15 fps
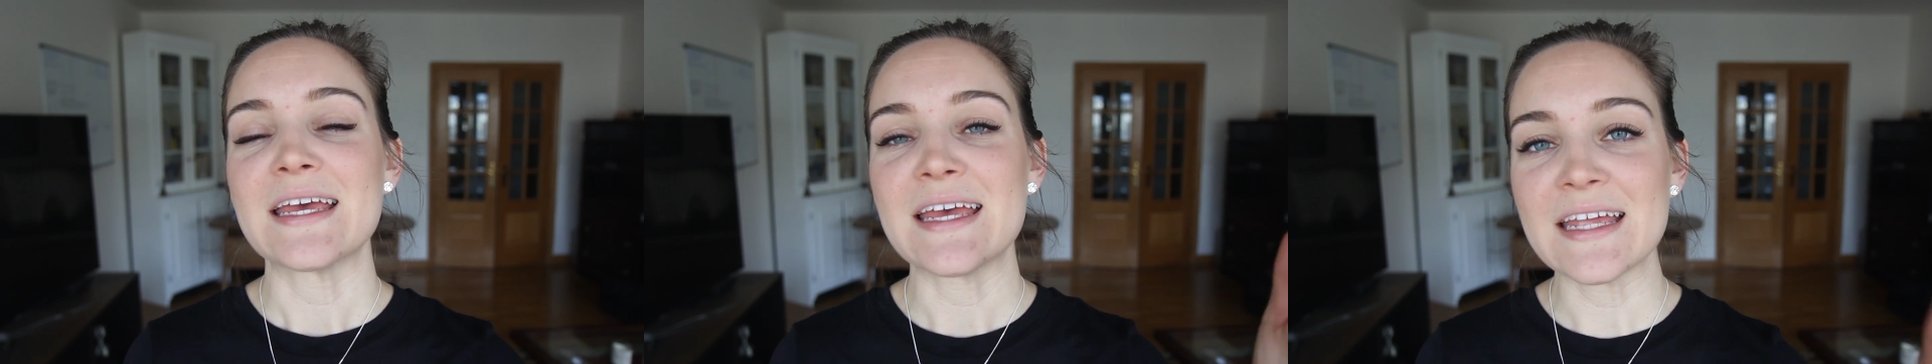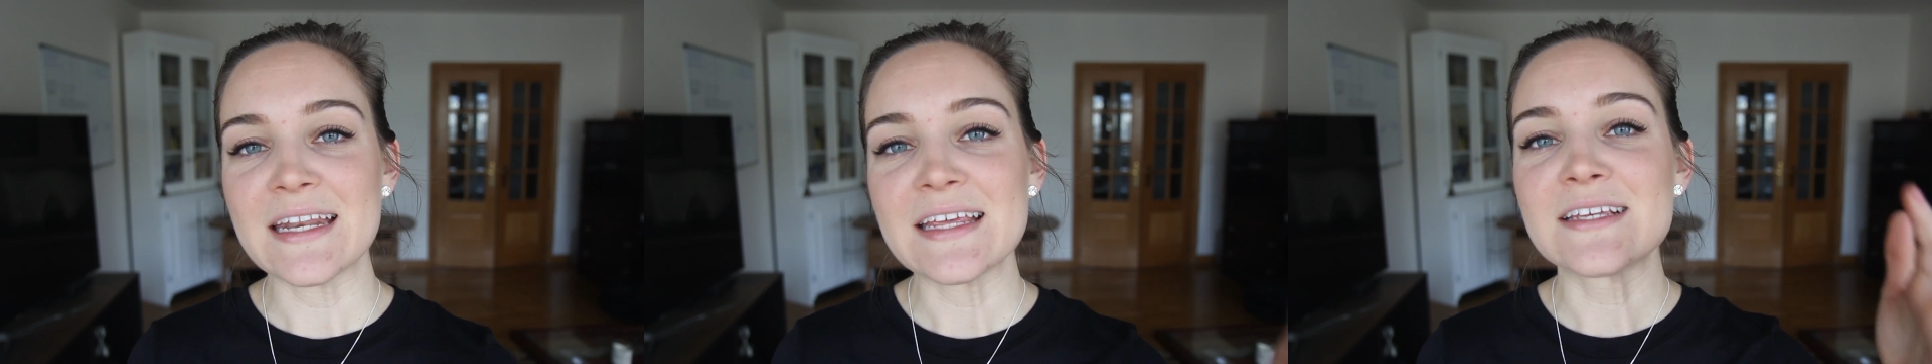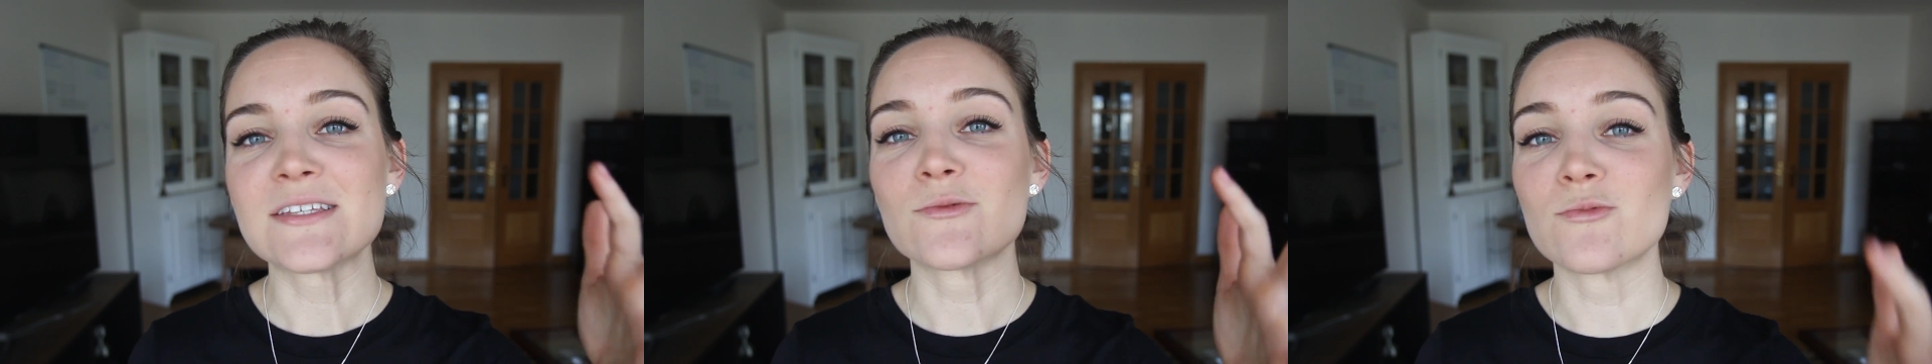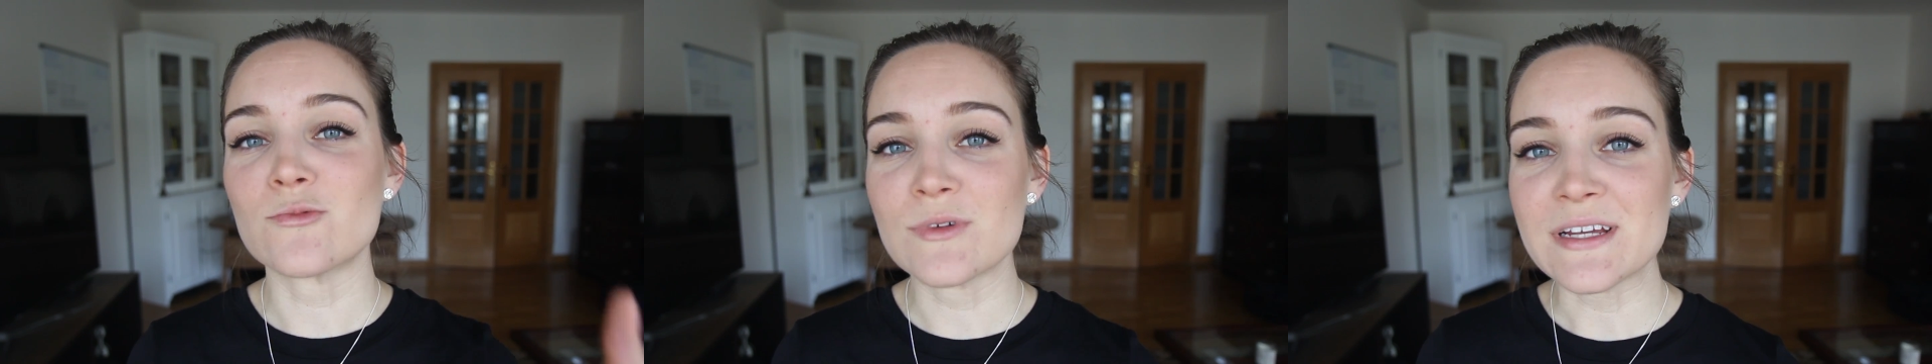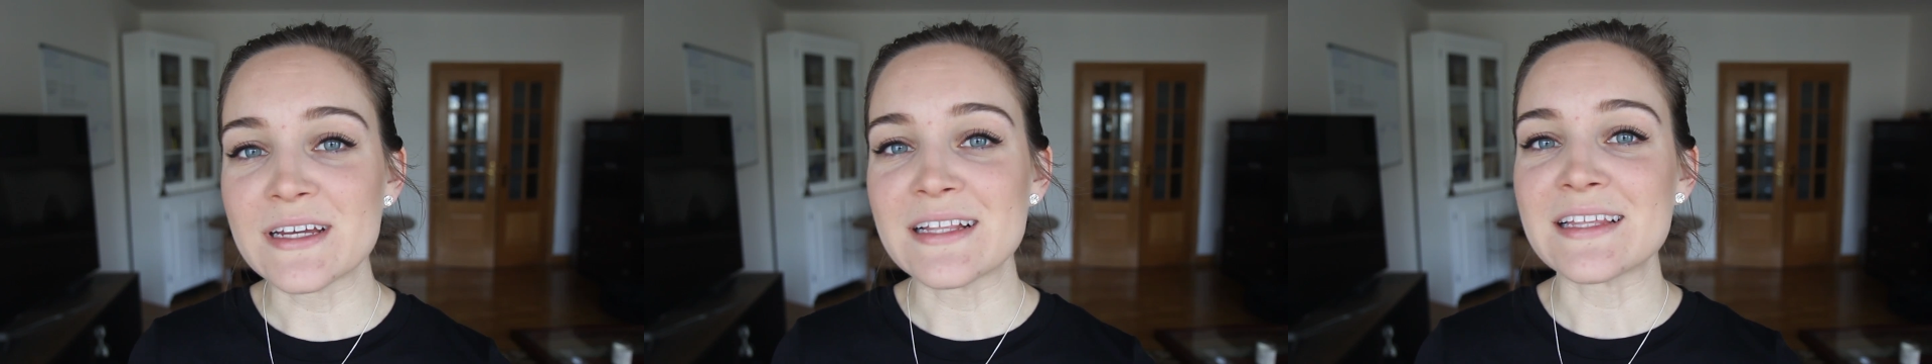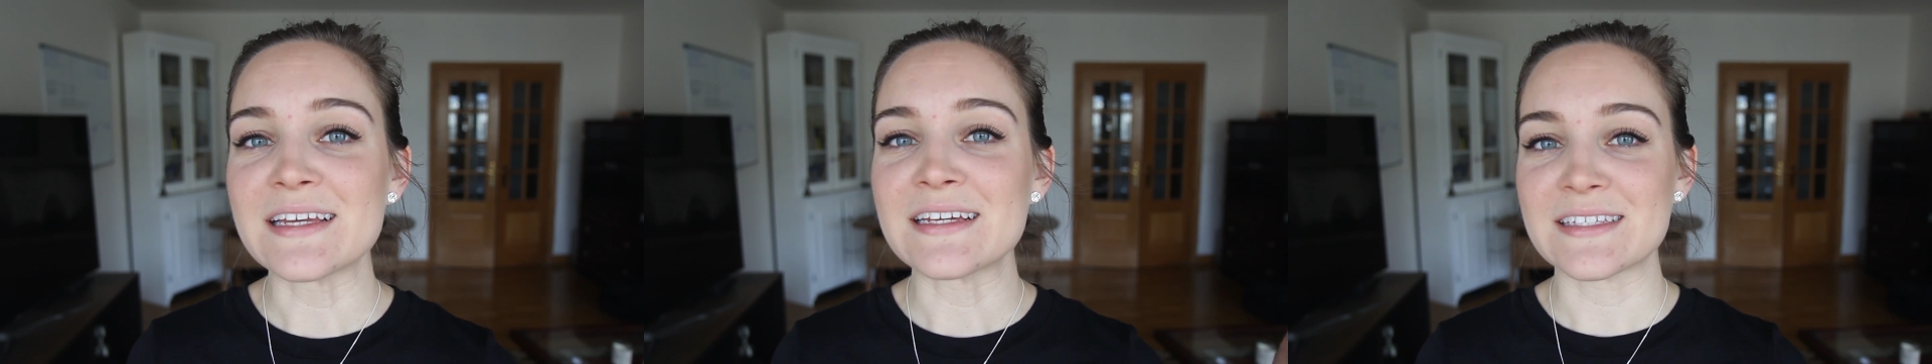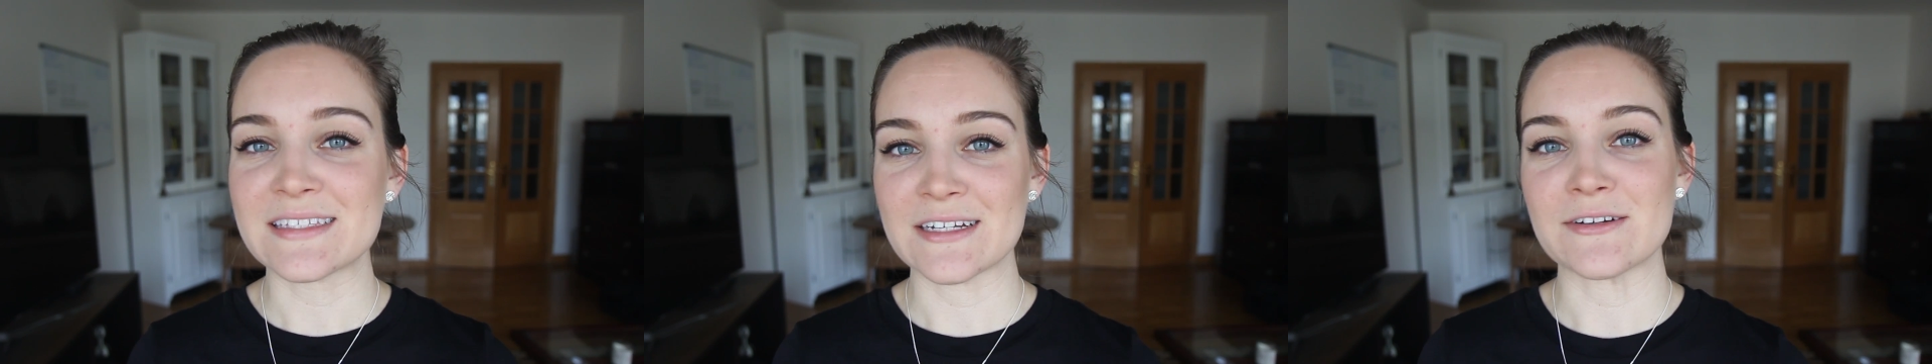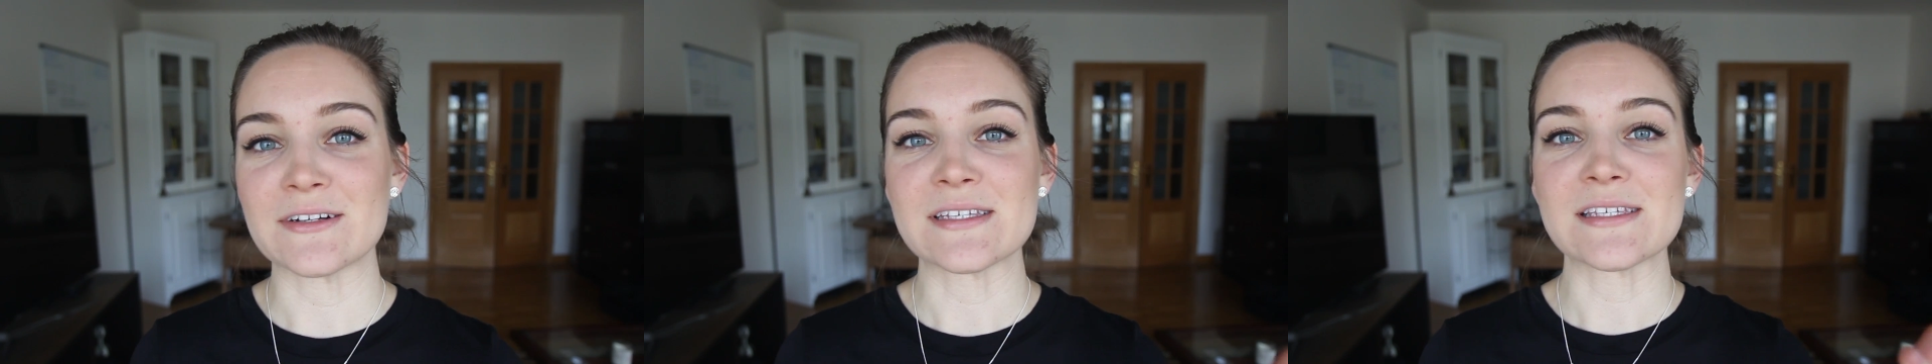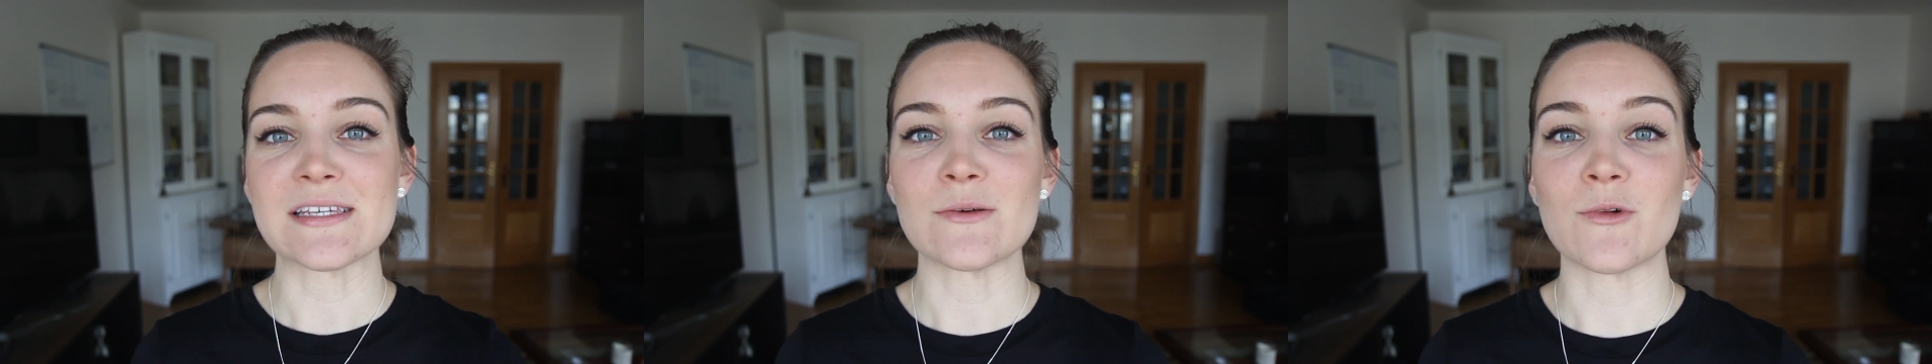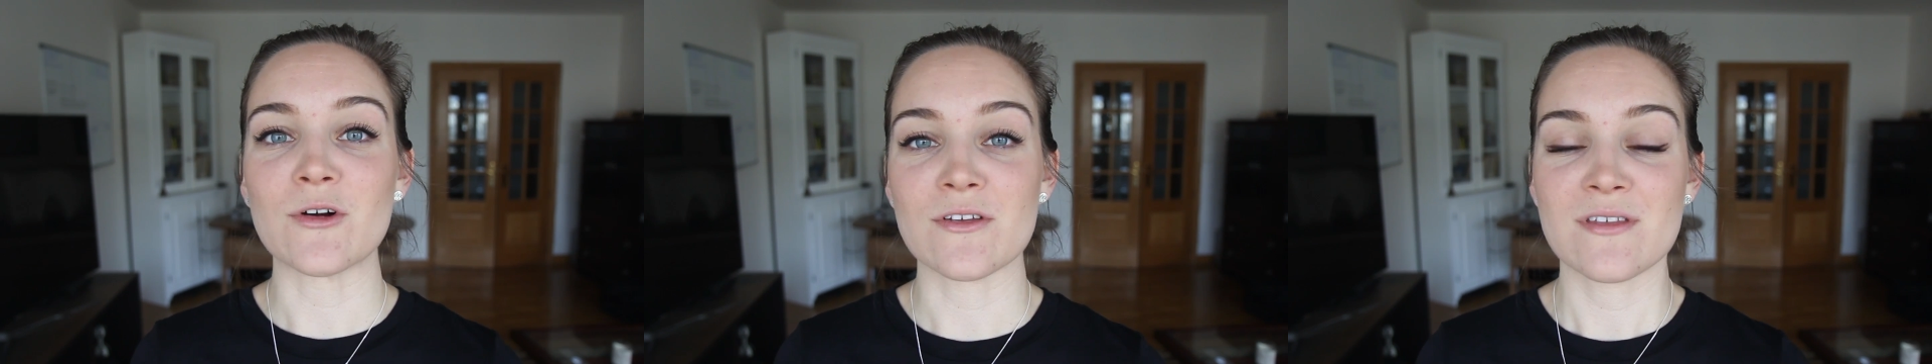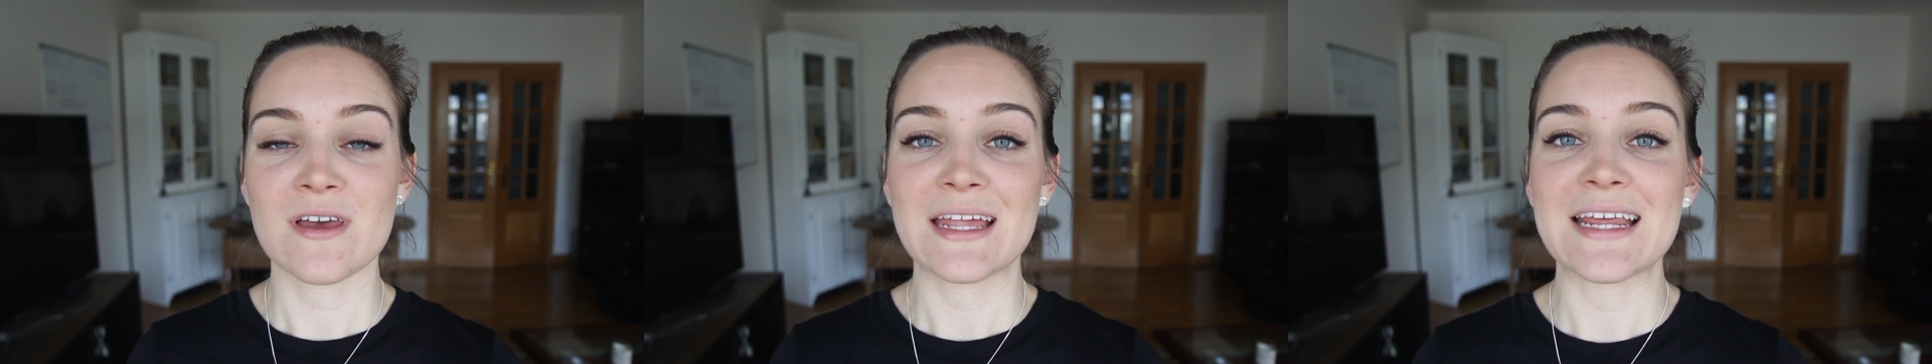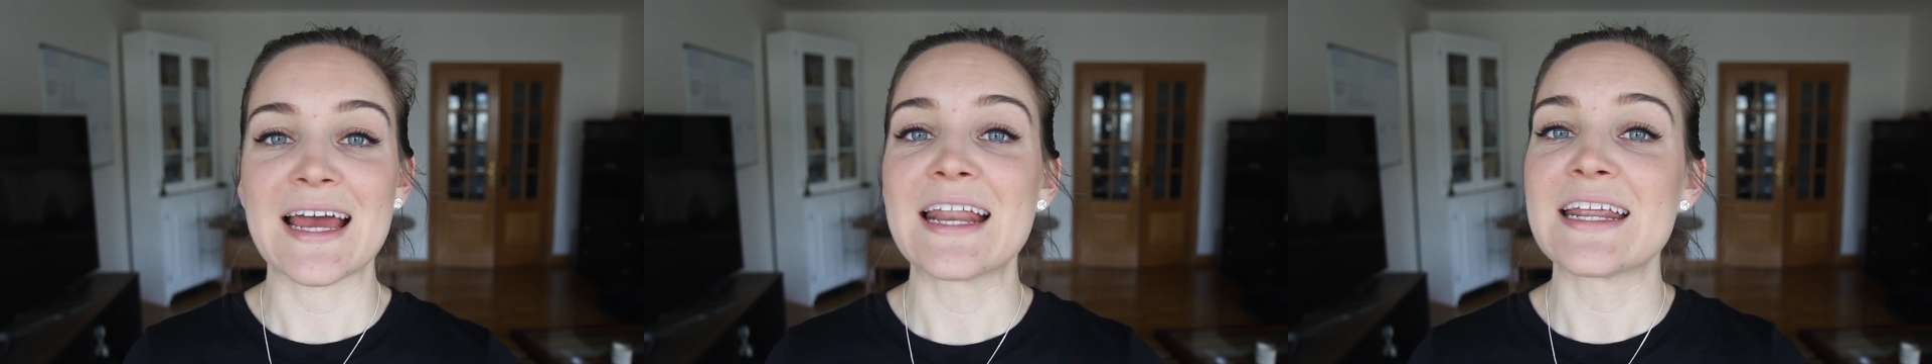it is really seriously worth it,